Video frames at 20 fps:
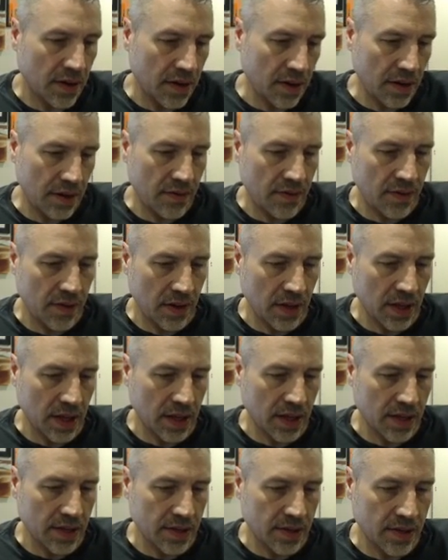I feel
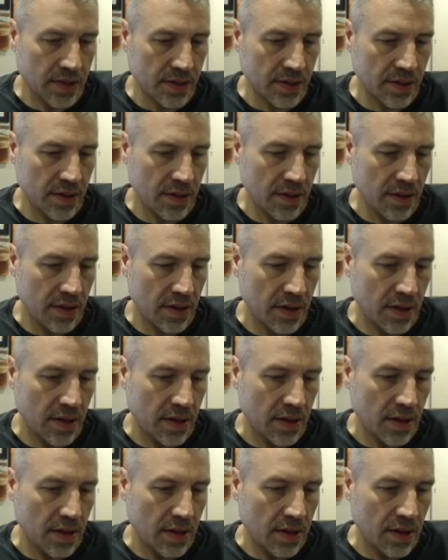like this
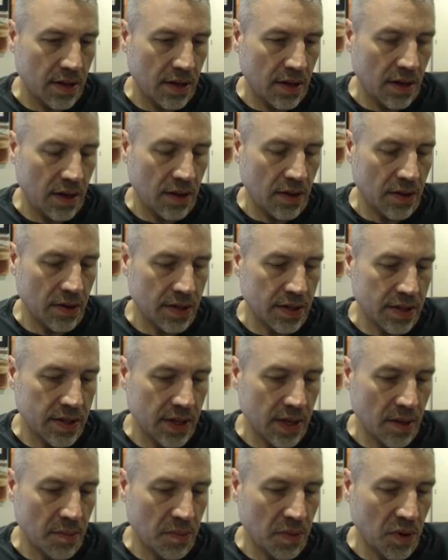either needs to
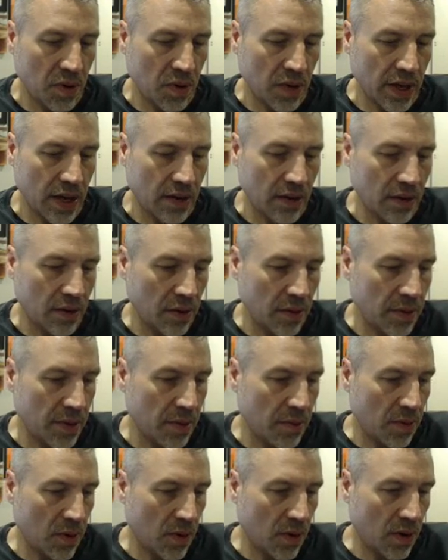get pulled out a little bit
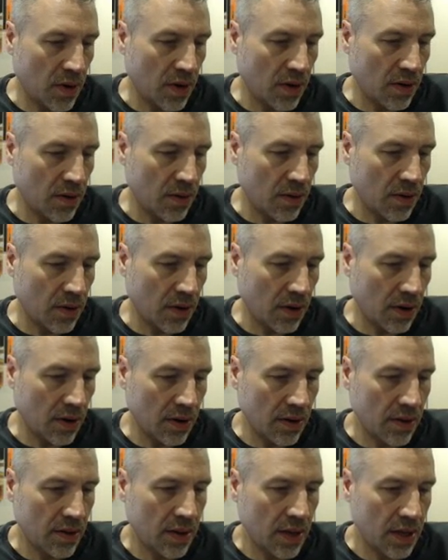more or
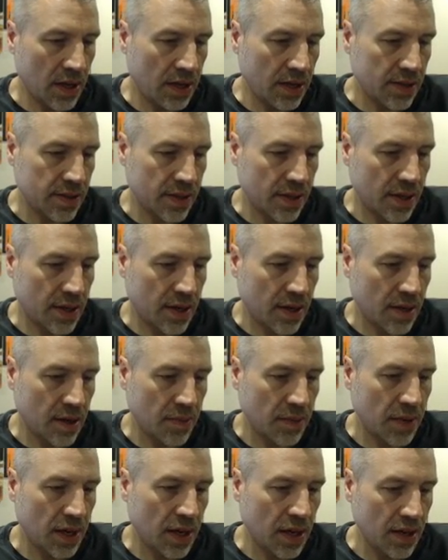that needs to
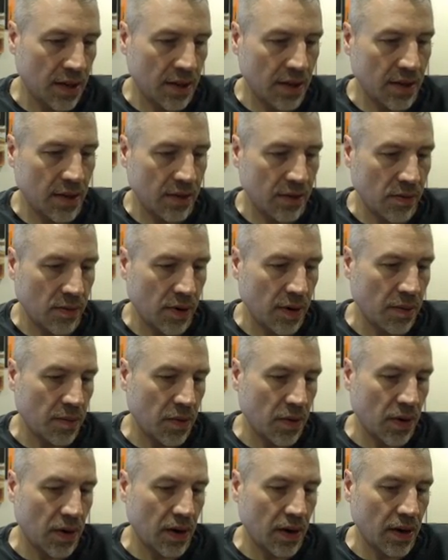come in this way
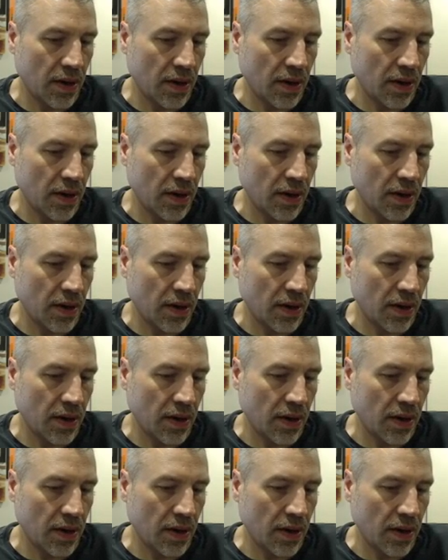more.